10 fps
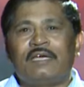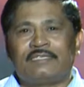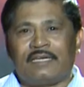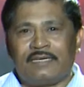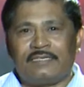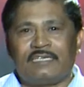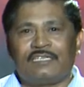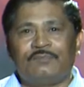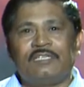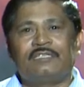
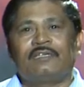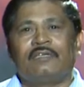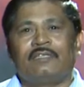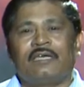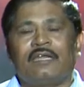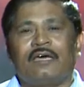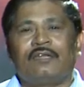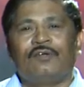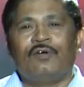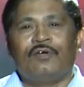statistics, means there
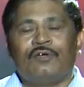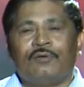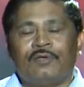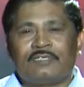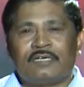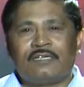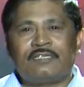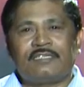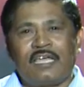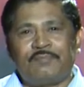are certain
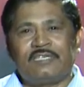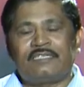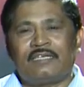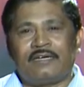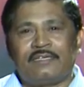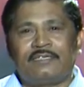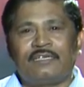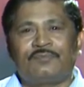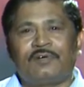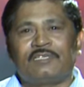steps in
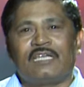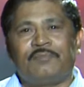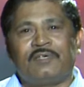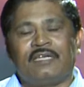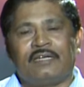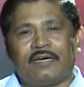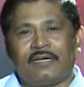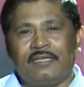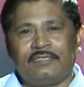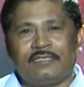statistics. First step is data
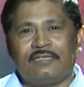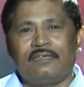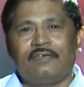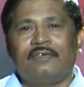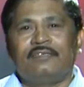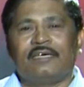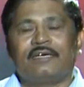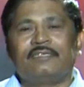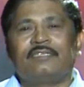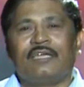collection.
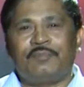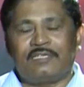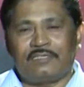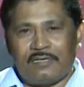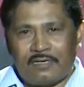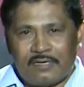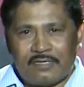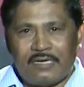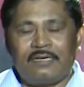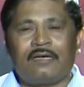Second step is
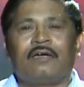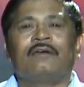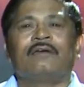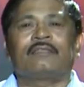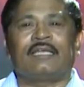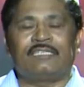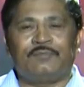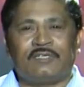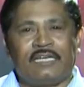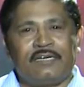data
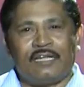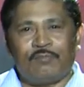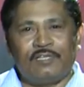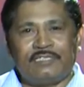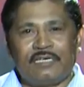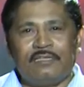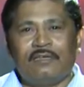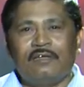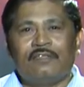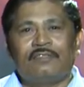classification and tabulation.
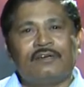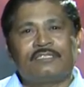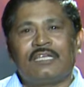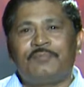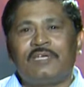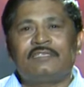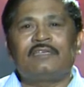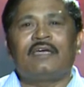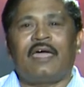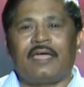Third step is
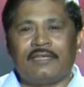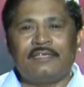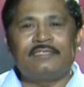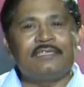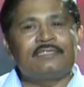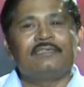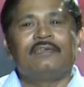analysis,